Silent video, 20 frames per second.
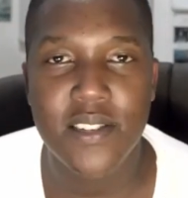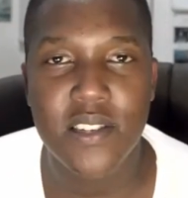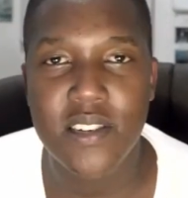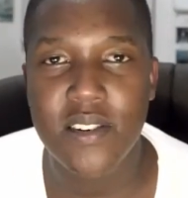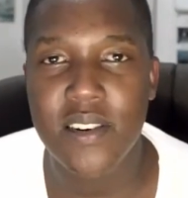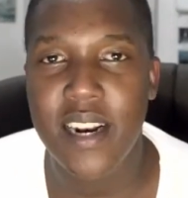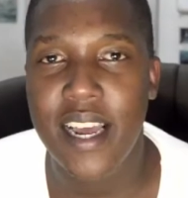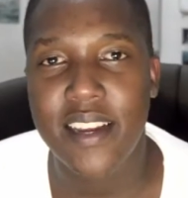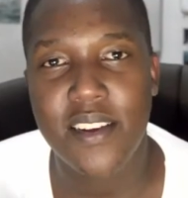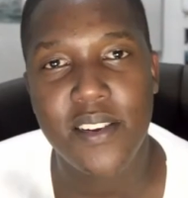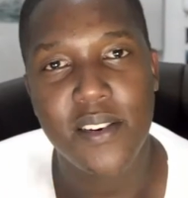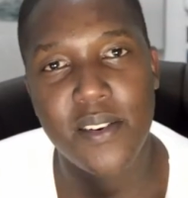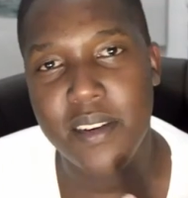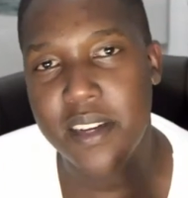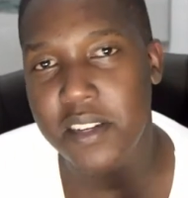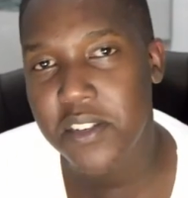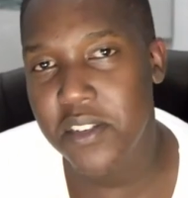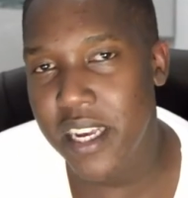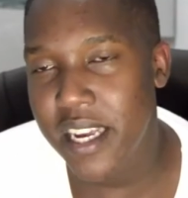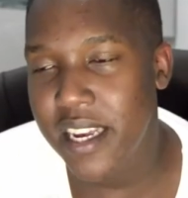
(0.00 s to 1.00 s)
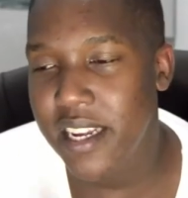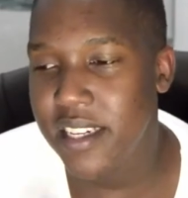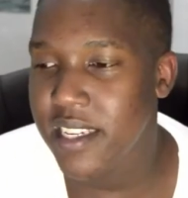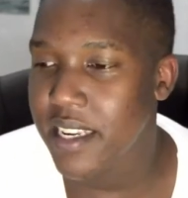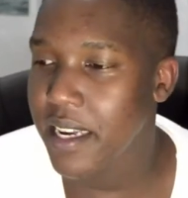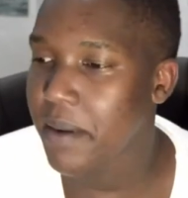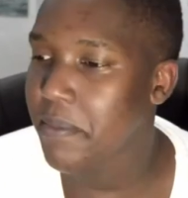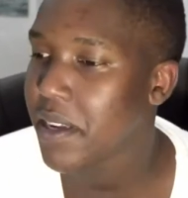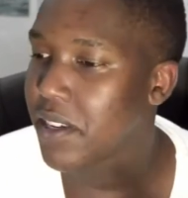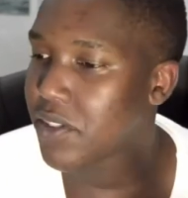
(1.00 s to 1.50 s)
So like, you know, get your
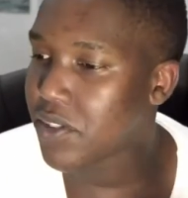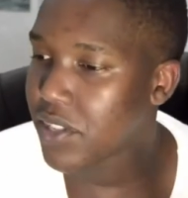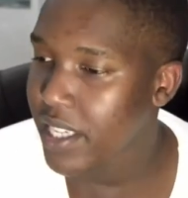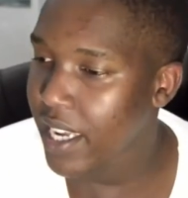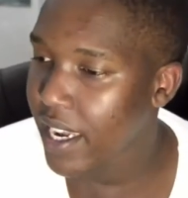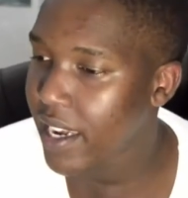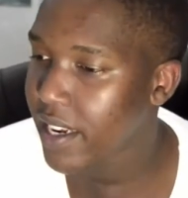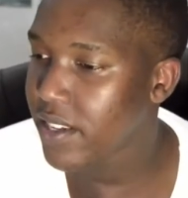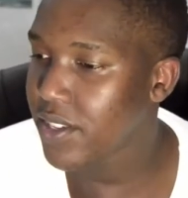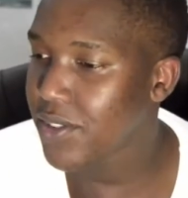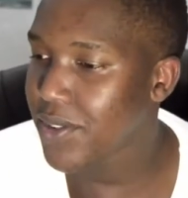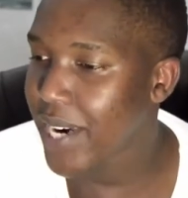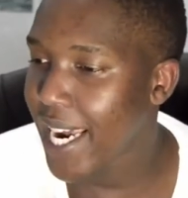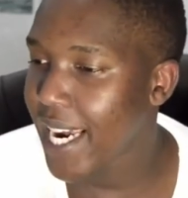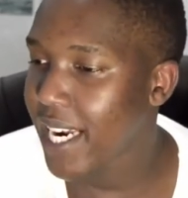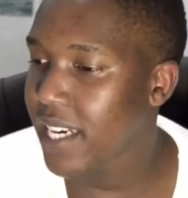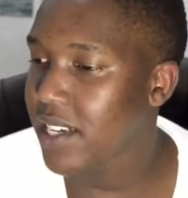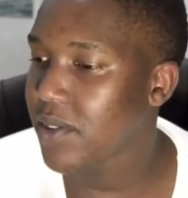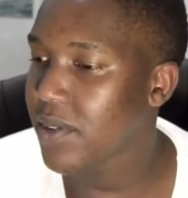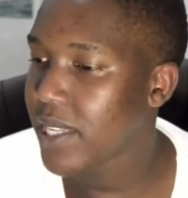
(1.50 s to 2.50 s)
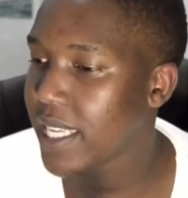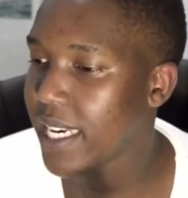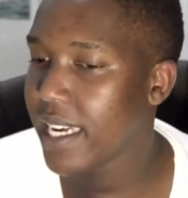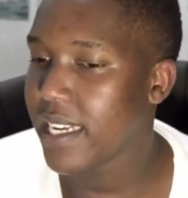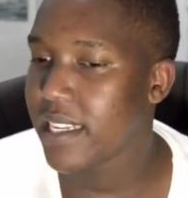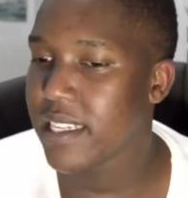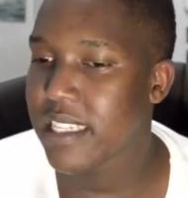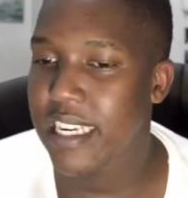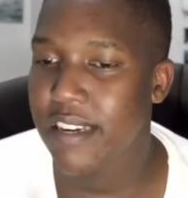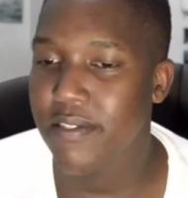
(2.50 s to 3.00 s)
airtime, get your datas right and all that kind
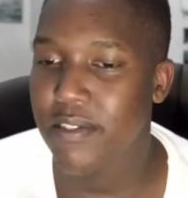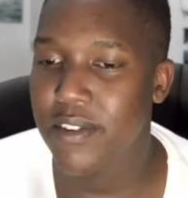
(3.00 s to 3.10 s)
of stuff,